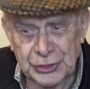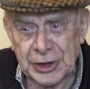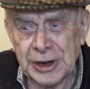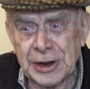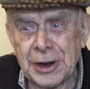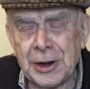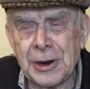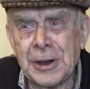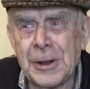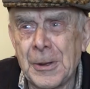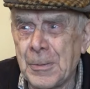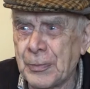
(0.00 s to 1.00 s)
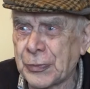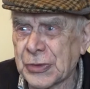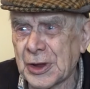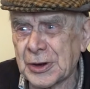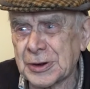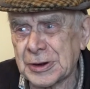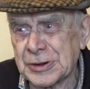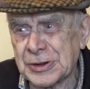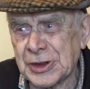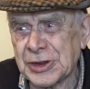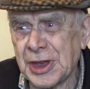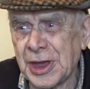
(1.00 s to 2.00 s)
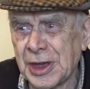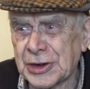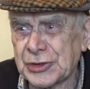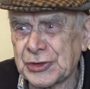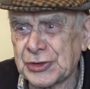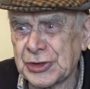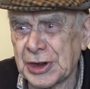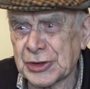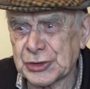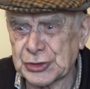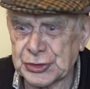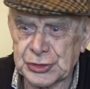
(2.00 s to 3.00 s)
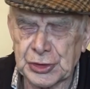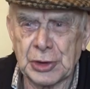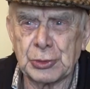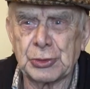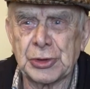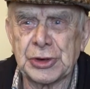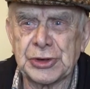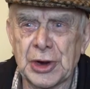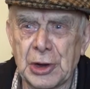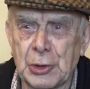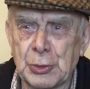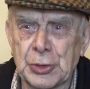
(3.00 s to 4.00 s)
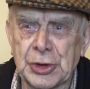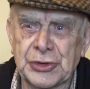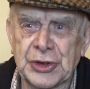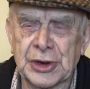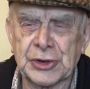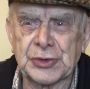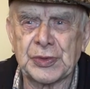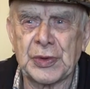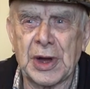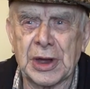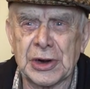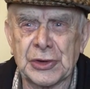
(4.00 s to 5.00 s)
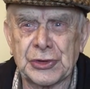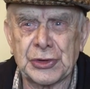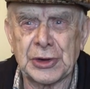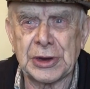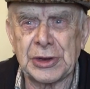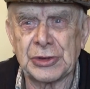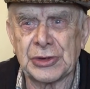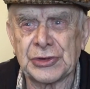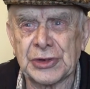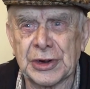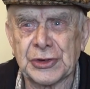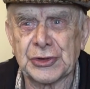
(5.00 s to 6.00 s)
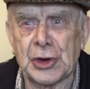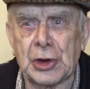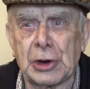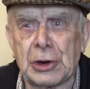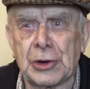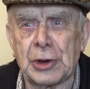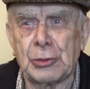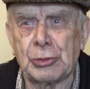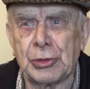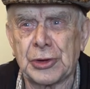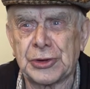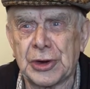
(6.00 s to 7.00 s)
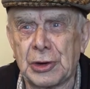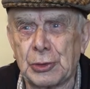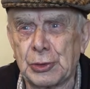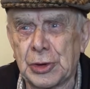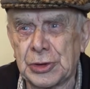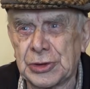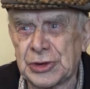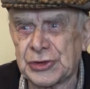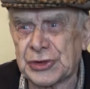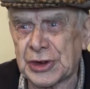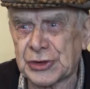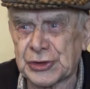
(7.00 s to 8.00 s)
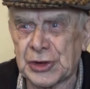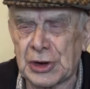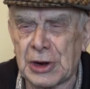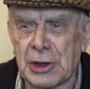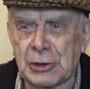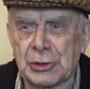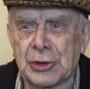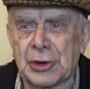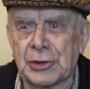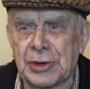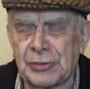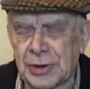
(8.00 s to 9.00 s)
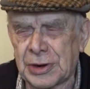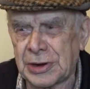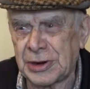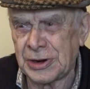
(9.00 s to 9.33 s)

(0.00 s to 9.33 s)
then. The guards searched round the town, they searched forestry, they searched all around the town, and they searched along the river.